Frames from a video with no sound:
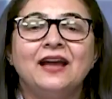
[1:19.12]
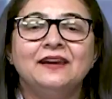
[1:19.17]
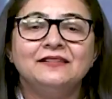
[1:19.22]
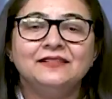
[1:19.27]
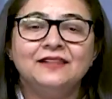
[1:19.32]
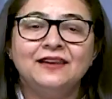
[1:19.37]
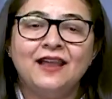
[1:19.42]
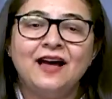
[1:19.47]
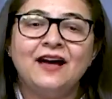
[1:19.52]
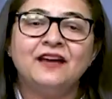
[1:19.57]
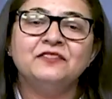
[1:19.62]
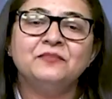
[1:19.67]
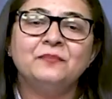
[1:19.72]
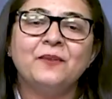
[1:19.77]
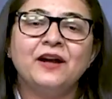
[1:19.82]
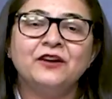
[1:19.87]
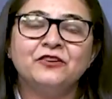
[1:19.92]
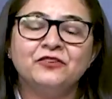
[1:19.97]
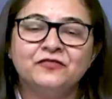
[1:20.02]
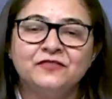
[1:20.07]
And in the last
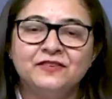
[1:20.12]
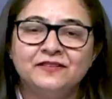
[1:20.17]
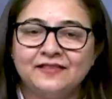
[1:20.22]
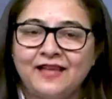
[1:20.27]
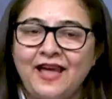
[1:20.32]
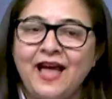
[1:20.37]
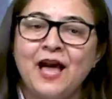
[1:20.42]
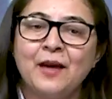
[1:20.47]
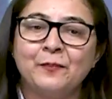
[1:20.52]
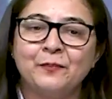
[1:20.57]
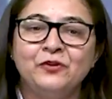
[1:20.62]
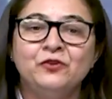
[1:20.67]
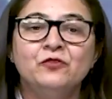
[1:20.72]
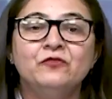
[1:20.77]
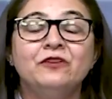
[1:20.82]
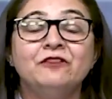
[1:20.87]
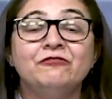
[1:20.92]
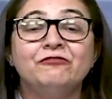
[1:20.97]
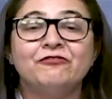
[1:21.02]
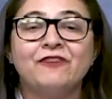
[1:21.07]
part of this app, you
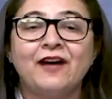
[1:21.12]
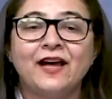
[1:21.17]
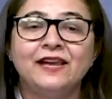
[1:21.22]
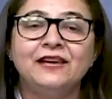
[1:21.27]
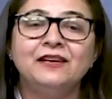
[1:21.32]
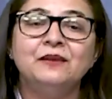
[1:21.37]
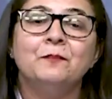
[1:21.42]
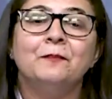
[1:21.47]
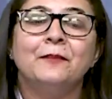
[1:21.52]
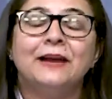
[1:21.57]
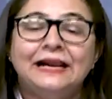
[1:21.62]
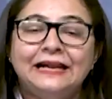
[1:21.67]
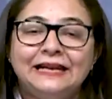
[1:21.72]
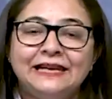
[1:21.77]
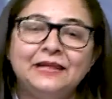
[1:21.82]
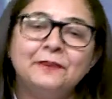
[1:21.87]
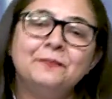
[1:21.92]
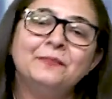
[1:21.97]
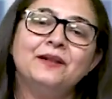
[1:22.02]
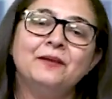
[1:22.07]
will find
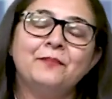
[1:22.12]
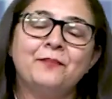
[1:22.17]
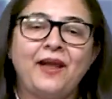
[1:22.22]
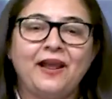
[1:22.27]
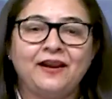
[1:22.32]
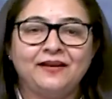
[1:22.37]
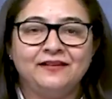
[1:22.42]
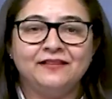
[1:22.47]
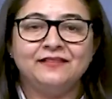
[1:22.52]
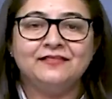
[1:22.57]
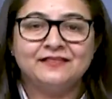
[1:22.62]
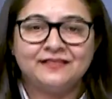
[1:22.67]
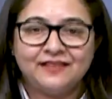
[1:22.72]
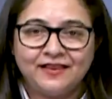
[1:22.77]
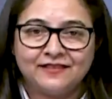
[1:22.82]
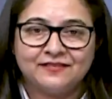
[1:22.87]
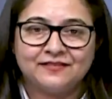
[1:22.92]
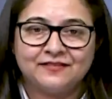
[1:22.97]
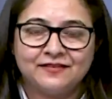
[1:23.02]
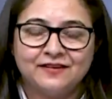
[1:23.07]
multiple practice
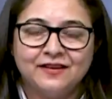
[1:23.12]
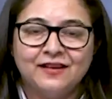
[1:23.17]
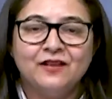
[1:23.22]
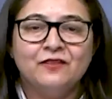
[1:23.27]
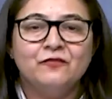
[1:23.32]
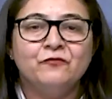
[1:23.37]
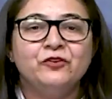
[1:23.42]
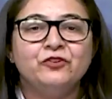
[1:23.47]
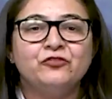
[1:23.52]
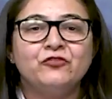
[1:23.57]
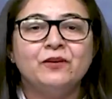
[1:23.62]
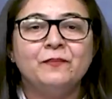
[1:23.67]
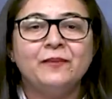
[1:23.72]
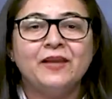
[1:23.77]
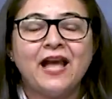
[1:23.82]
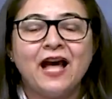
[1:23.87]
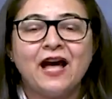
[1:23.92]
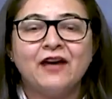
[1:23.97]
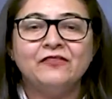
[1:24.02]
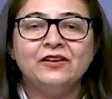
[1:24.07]
tests which will
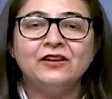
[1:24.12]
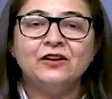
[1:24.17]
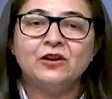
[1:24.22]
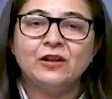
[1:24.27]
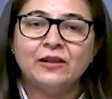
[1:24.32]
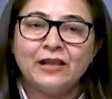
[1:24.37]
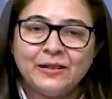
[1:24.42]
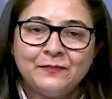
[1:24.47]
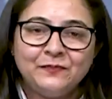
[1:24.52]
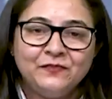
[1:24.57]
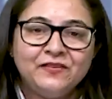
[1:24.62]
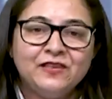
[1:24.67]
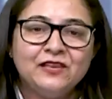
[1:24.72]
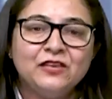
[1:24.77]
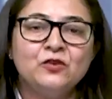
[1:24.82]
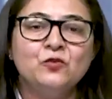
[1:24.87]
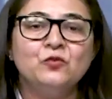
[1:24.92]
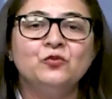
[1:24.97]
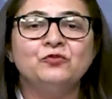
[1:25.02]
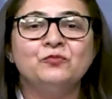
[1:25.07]
be having
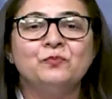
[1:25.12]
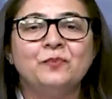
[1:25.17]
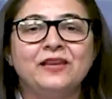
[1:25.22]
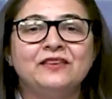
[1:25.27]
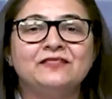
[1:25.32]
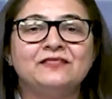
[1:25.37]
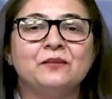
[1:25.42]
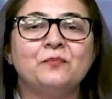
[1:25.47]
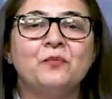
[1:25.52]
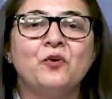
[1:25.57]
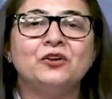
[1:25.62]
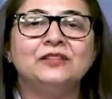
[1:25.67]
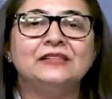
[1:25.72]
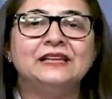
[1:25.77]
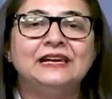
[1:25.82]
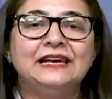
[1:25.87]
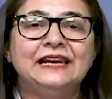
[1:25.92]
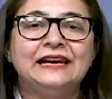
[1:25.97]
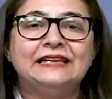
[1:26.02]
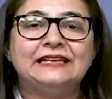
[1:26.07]
MCQs based upon
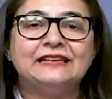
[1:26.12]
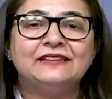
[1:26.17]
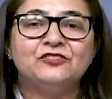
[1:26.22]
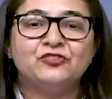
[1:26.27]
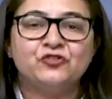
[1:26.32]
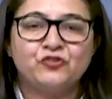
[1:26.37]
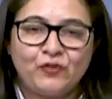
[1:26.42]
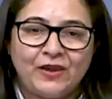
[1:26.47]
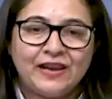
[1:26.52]
the latest